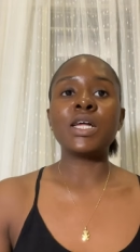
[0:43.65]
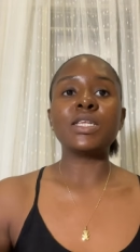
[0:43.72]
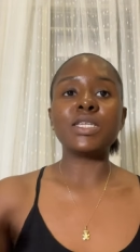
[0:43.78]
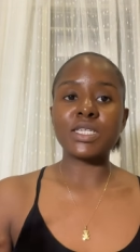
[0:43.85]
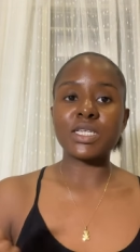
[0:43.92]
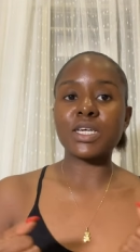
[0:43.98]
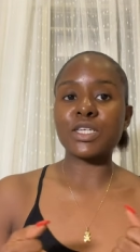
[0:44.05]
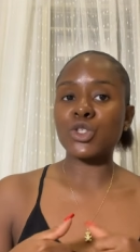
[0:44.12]

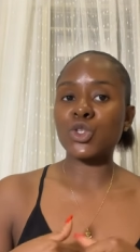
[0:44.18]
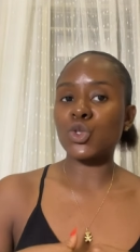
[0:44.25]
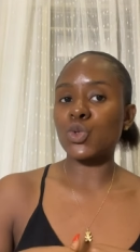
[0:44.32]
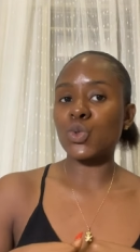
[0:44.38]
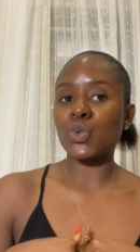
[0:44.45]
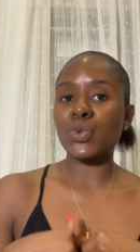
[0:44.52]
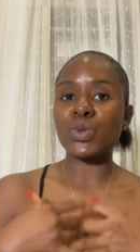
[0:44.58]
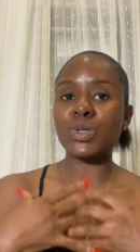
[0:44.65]
needed
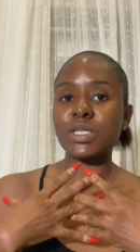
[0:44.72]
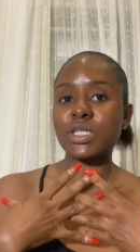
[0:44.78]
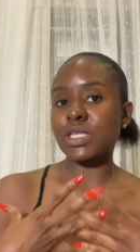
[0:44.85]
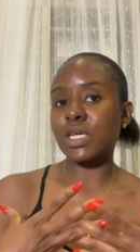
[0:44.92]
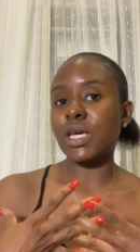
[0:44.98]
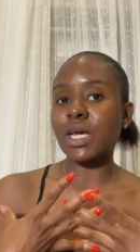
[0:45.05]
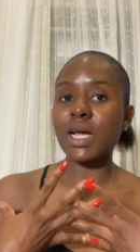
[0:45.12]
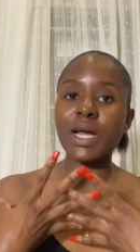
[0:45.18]
to
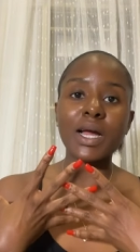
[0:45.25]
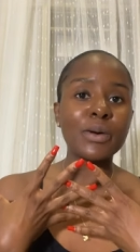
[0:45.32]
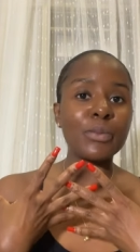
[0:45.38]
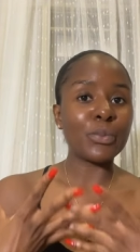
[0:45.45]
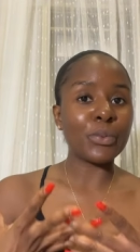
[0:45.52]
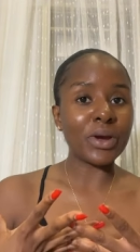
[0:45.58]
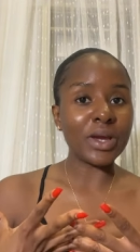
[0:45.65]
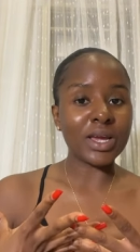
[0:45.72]
take a
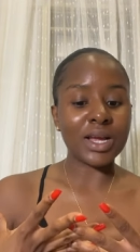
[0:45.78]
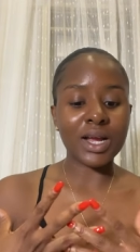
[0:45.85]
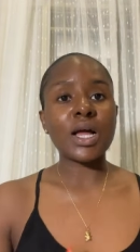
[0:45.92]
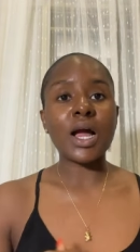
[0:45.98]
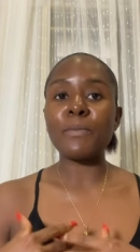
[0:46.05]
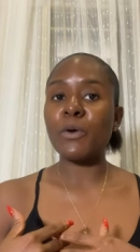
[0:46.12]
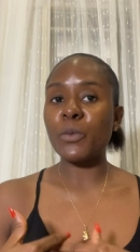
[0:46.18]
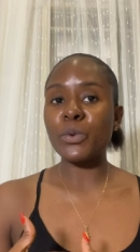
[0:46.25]
break.
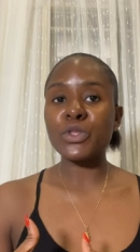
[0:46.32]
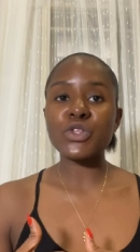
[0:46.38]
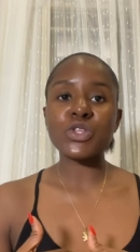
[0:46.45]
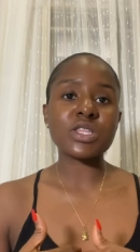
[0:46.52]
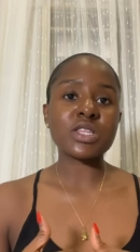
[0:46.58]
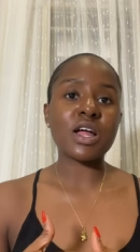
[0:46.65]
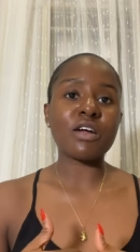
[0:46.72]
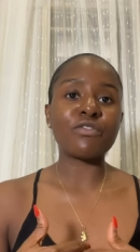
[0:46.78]
I'm hoping to
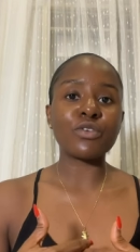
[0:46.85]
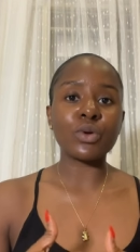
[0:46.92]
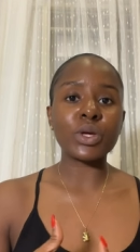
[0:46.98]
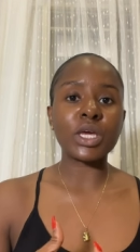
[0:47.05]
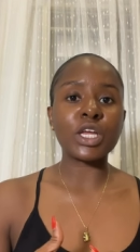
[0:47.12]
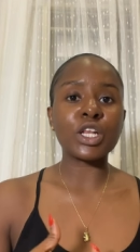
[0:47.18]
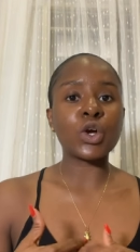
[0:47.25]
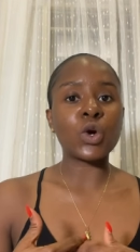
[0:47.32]
start
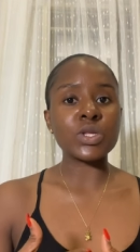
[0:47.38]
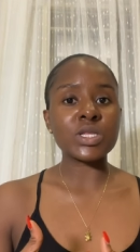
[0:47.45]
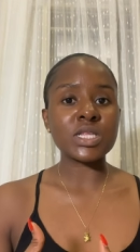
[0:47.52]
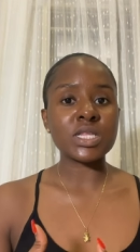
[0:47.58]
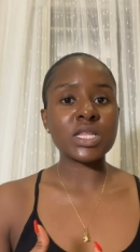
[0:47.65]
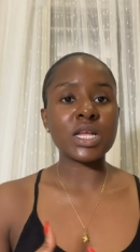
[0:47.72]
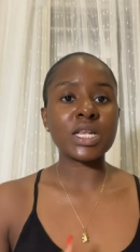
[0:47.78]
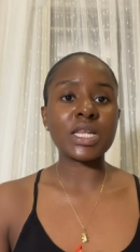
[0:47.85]
vlogging
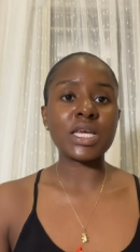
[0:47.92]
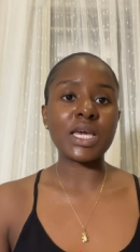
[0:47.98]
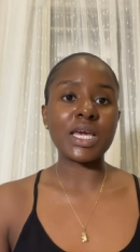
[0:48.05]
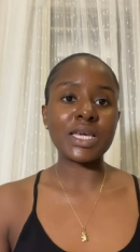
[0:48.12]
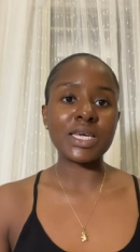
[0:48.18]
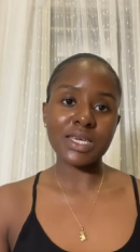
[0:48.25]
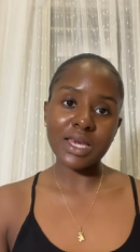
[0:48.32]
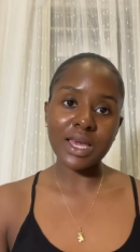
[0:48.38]
consistently
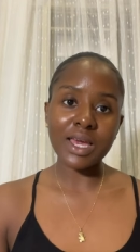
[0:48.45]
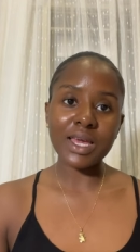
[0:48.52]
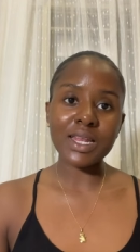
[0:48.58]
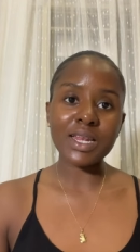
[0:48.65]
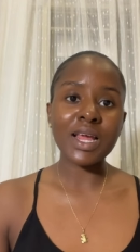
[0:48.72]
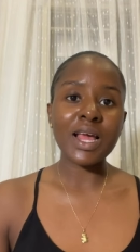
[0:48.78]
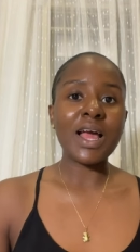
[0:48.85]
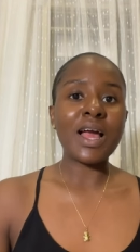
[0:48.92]

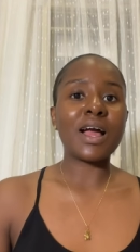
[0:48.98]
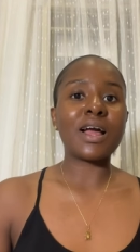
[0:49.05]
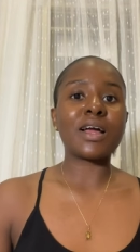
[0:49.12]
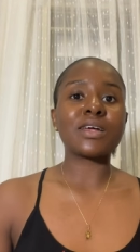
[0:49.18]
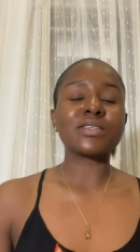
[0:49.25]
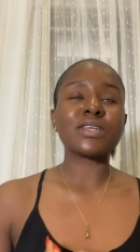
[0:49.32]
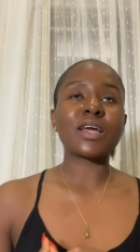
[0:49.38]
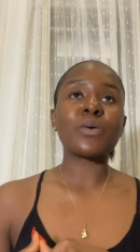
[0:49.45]
again,
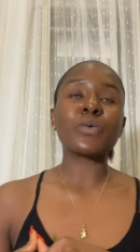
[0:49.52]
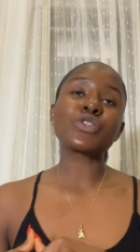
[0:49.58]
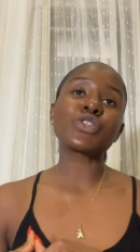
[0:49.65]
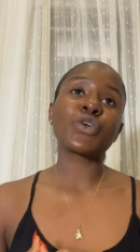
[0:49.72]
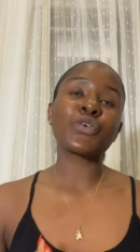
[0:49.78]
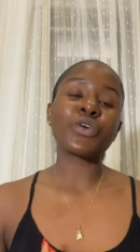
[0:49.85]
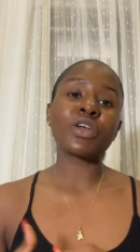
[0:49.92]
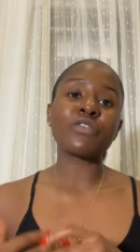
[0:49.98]
and I want
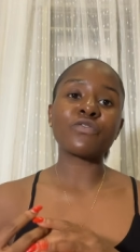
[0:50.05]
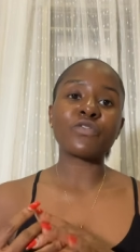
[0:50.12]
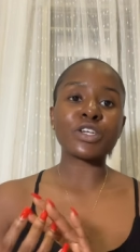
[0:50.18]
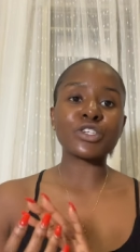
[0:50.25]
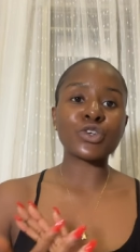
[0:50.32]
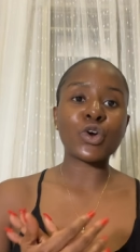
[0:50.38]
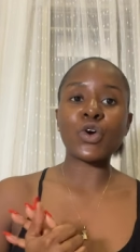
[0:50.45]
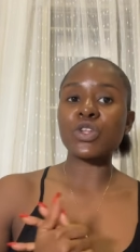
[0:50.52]
to create
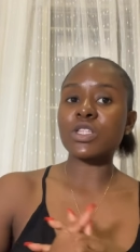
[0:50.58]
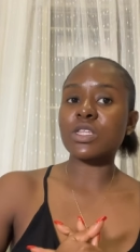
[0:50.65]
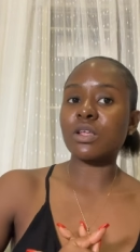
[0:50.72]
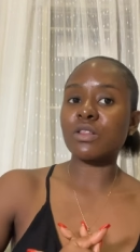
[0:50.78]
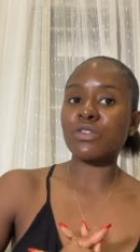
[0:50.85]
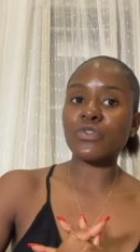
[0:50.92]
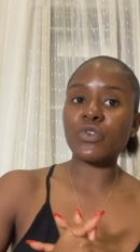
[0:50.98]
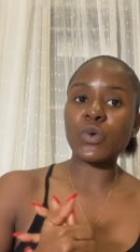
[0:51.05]
fashion
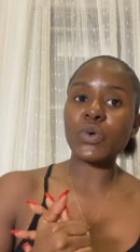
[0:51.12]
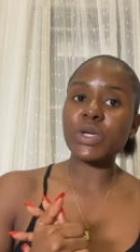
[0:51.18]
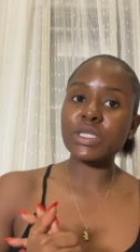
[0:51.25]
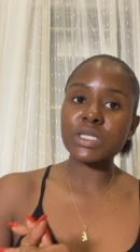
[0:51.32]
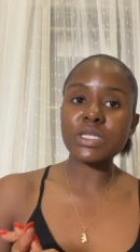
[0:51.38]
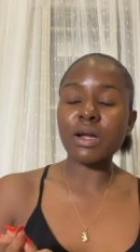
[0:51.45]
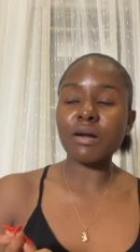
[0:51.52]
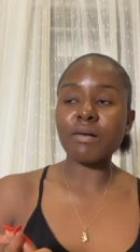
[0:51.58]
content for
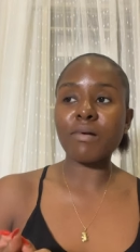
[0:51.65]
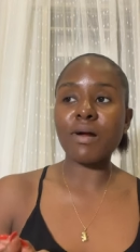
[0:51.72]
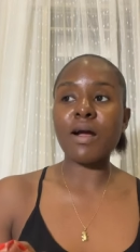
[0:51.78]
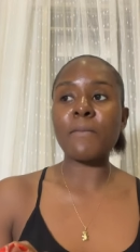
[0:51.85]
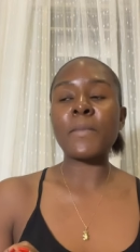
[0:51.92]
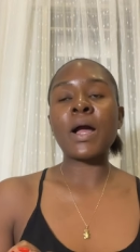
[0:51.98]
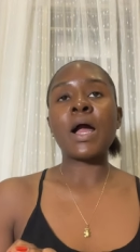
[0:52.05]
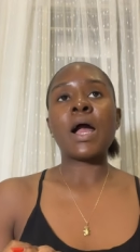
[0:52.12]
Instagram